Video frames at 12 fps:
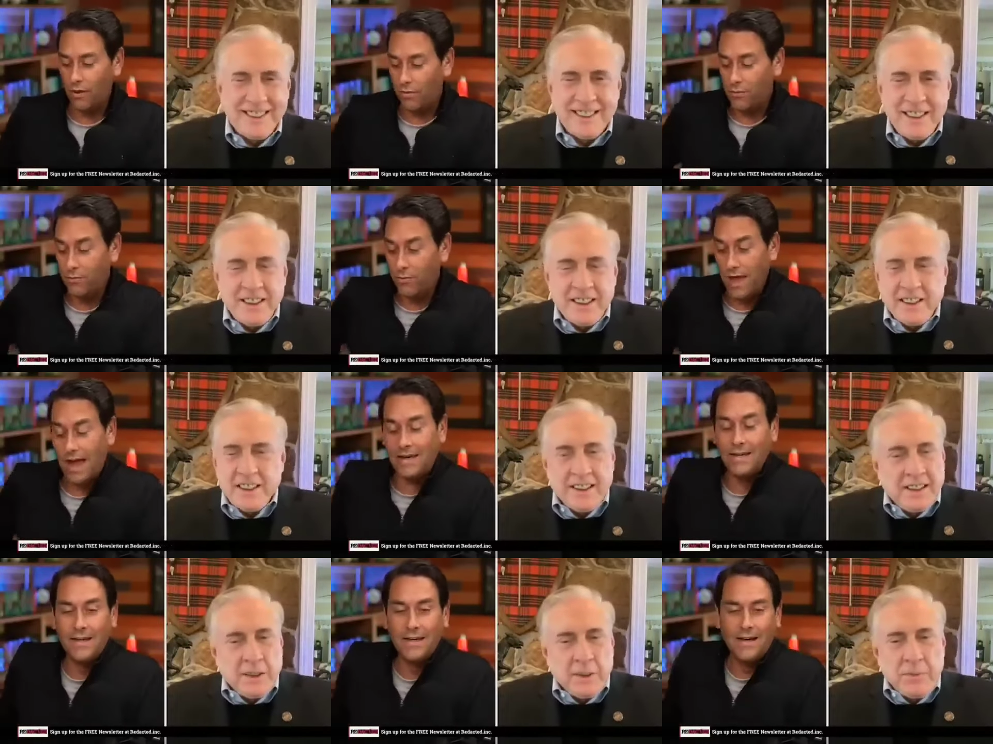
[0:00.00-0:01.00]
Speaker 1: run through
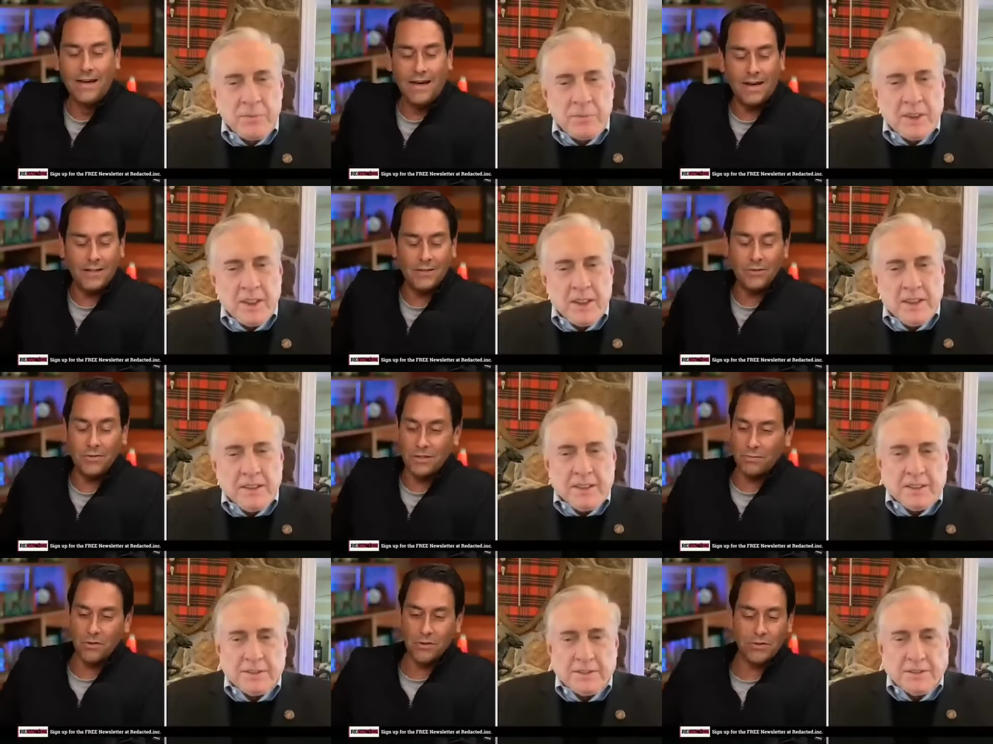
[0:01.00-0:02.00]
that uh, to
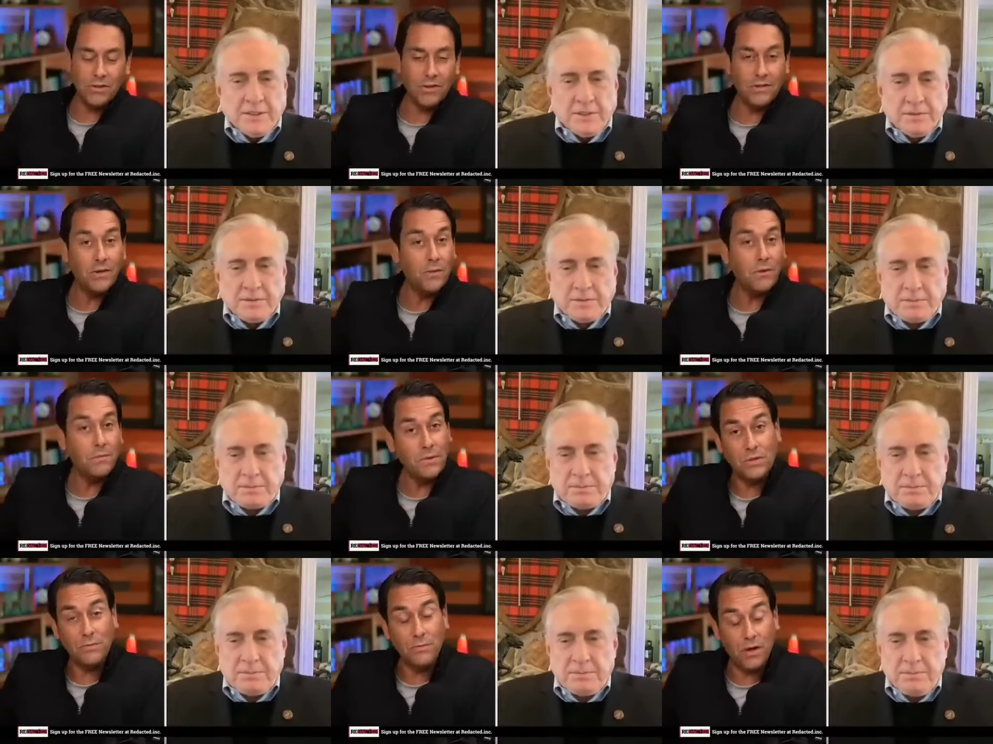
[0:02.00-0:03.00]
these mercenaries. I wouldn't
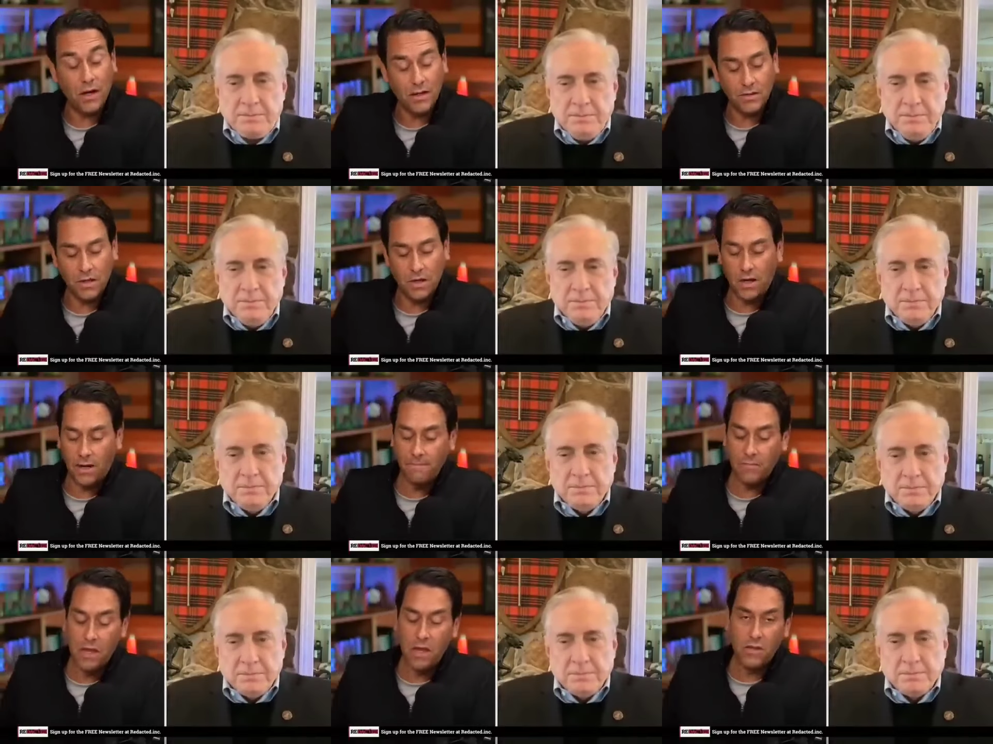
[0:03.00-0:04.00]
be surprised.
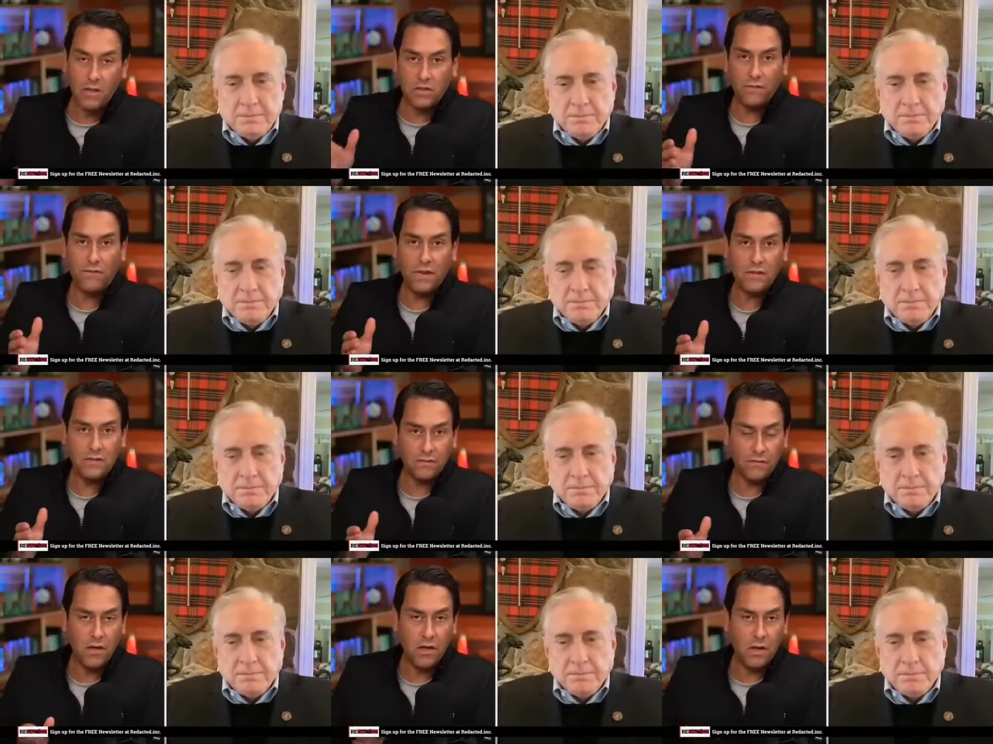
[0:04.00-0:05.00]
Um, this
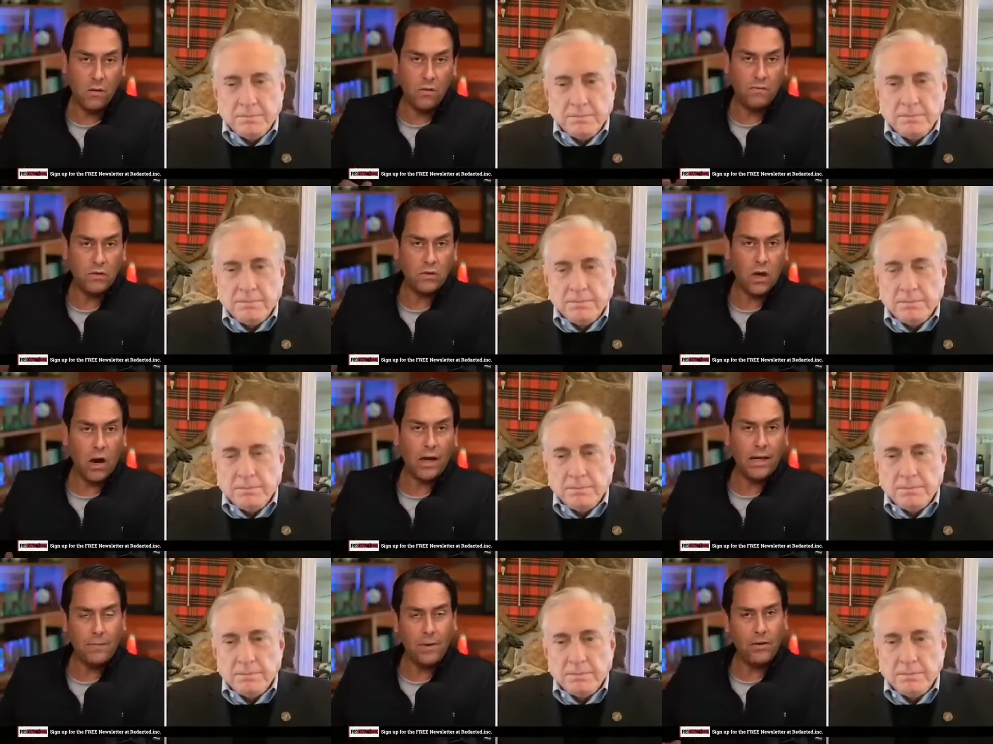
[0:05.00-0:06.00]
offensive, we've been
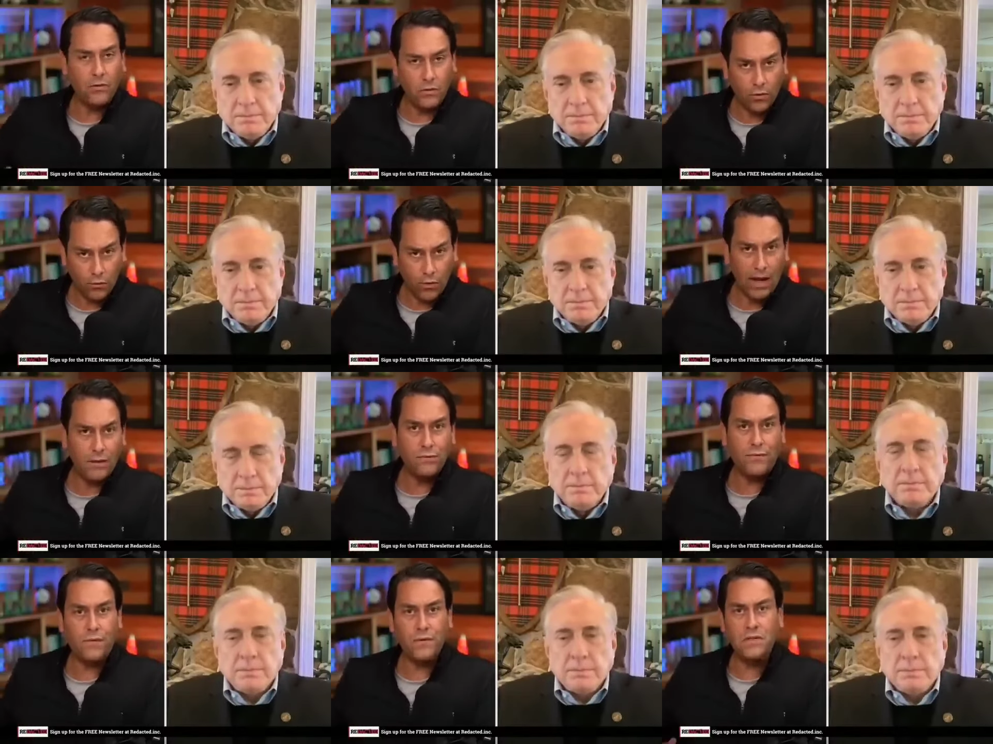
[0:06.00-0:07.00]
talking about the
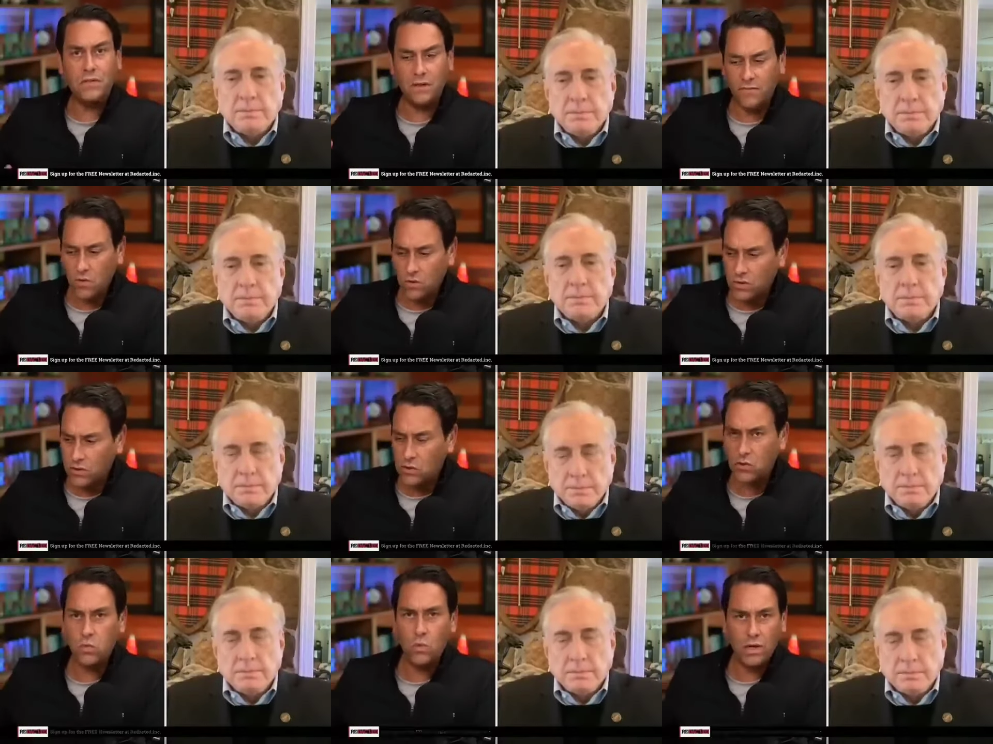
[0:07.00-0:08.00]
ground freezing, of course, the
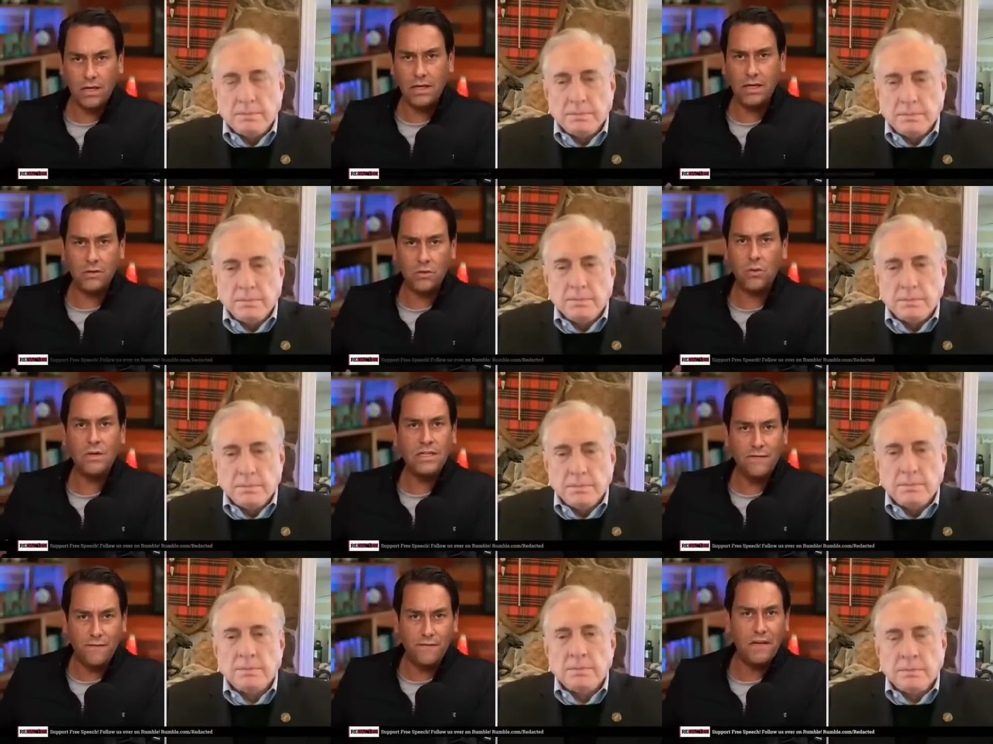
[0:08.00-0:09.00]
20,
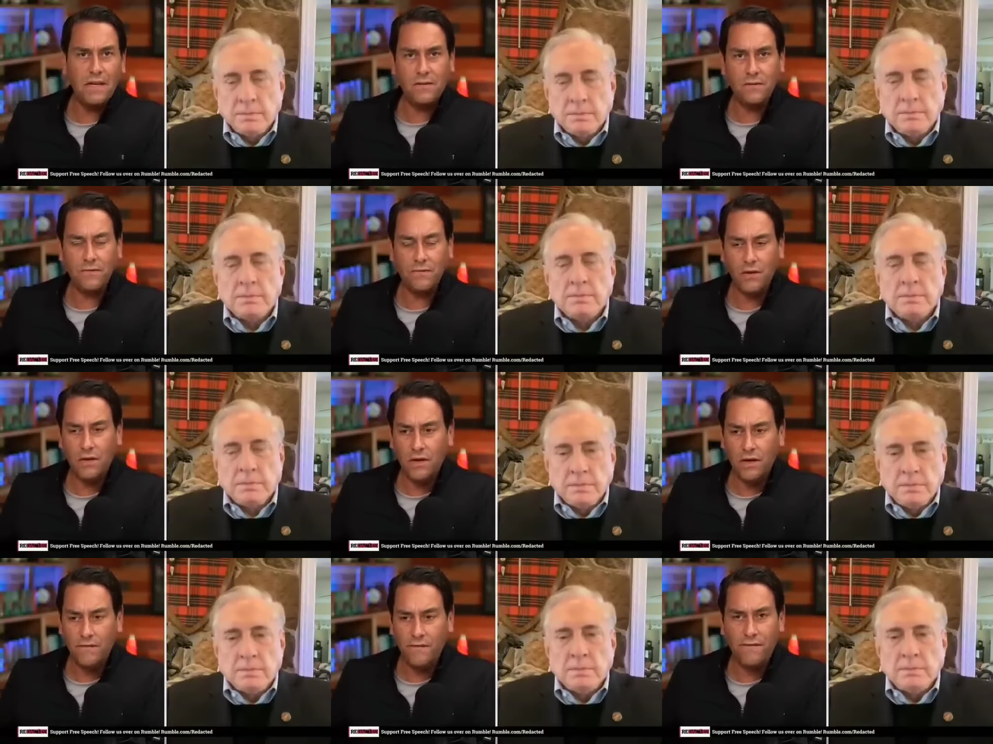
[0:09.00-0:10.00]
20 feet of
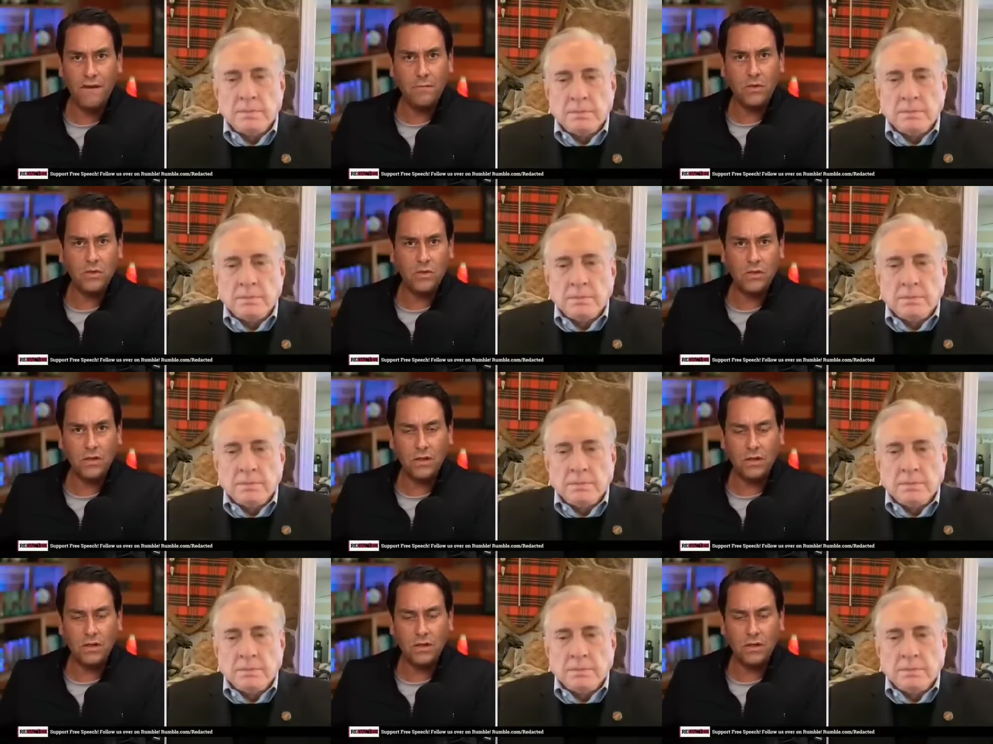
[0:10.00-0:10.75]
of famous